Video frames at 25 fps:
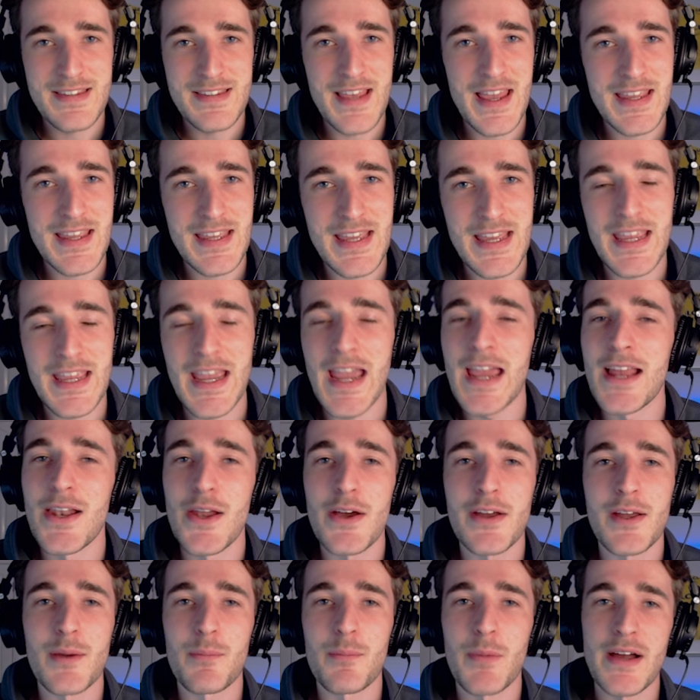taking a
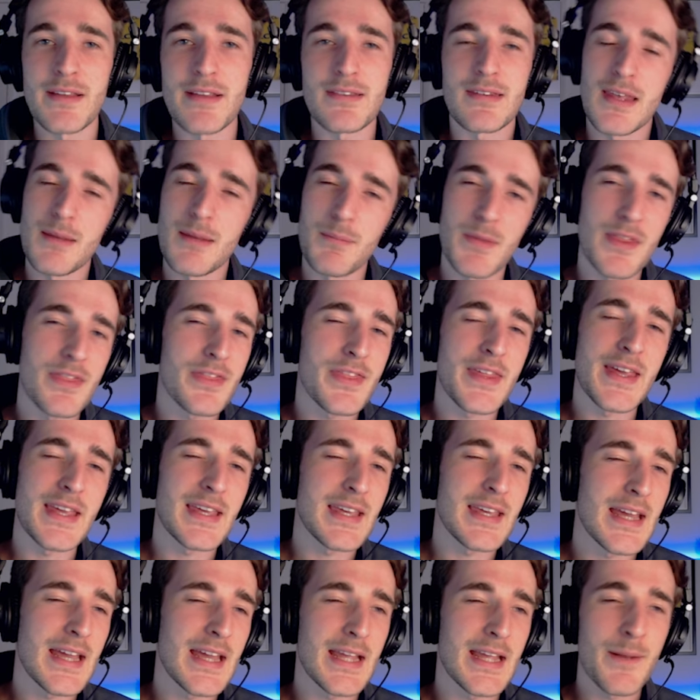look at my team and
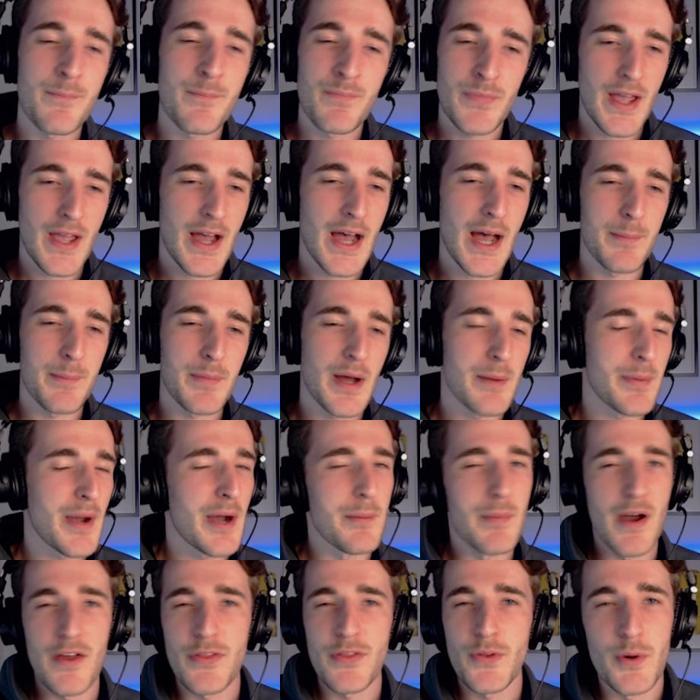thinking
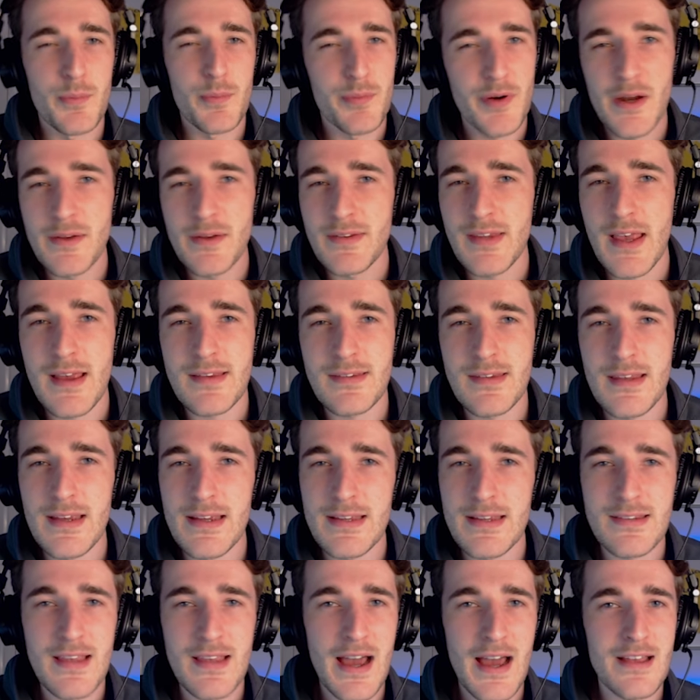about my thought
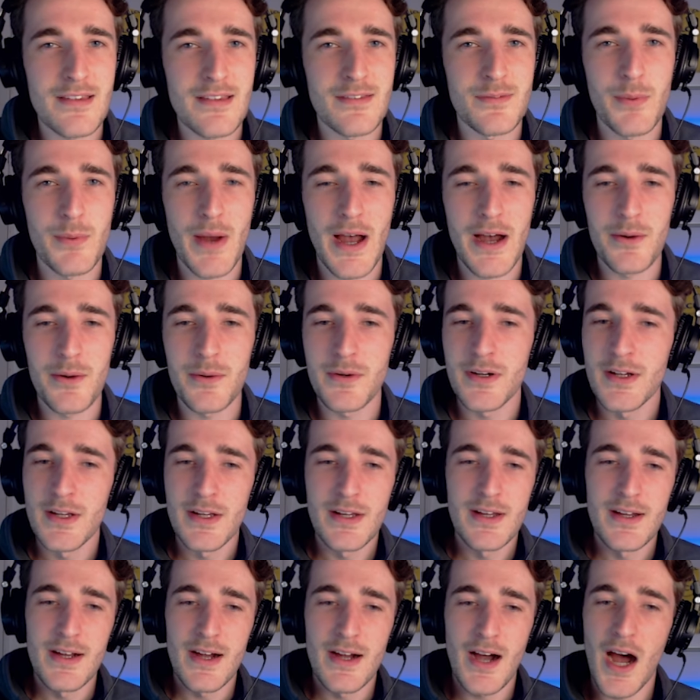processes as well.
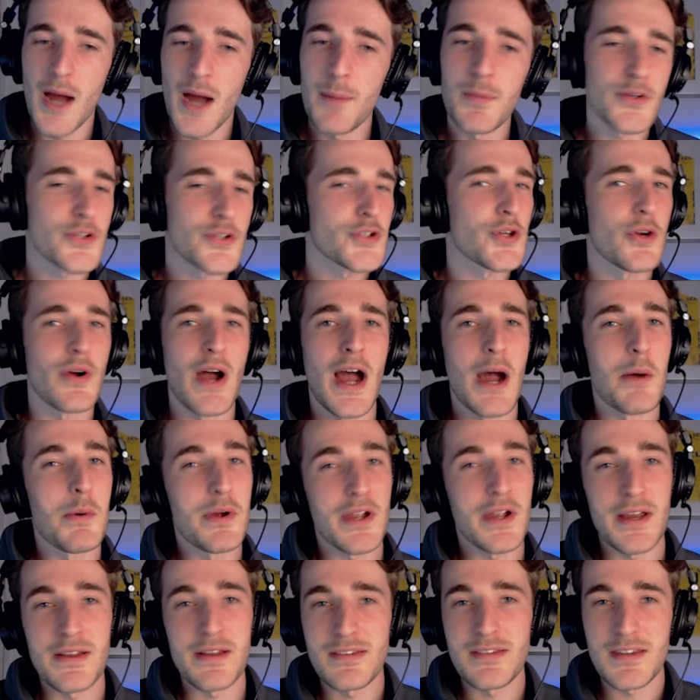I'm not sure how
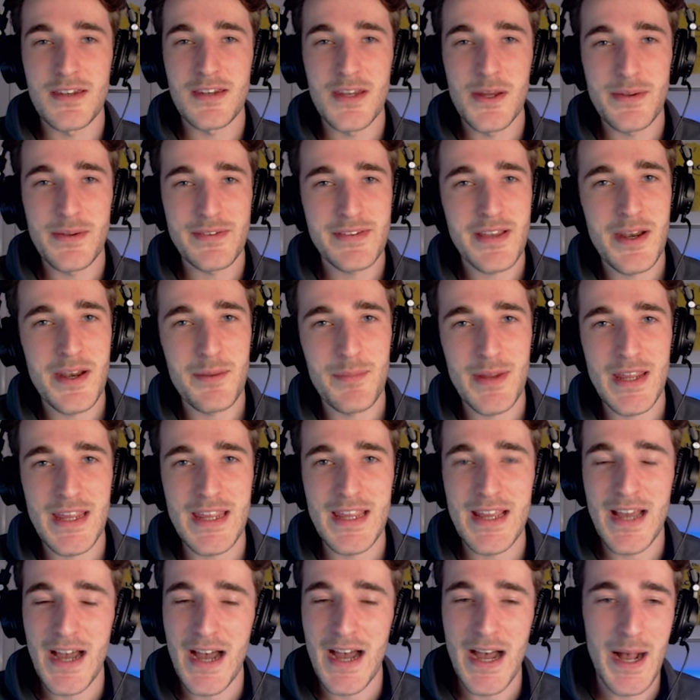we're going to do. It's going to
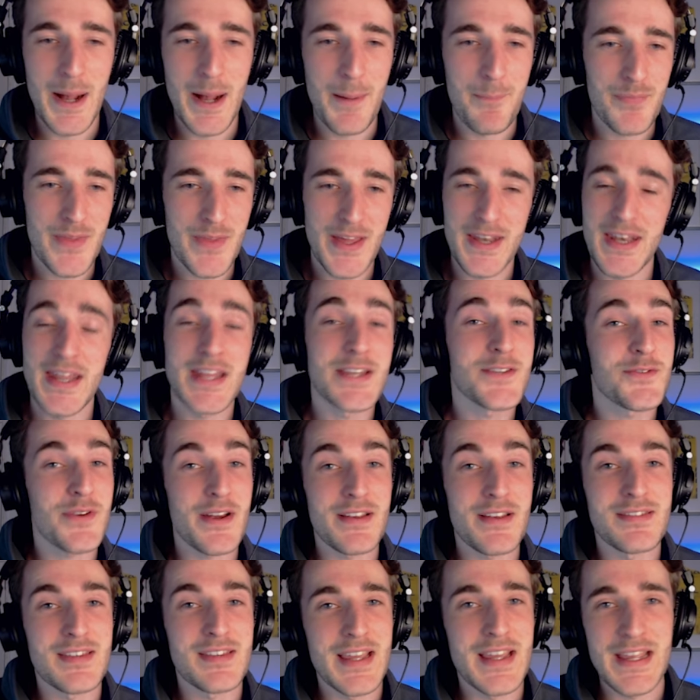be an
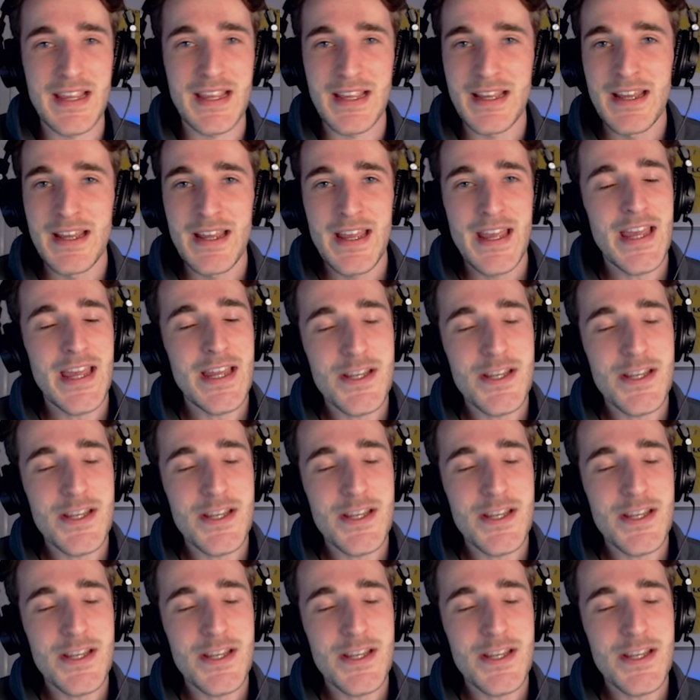interesting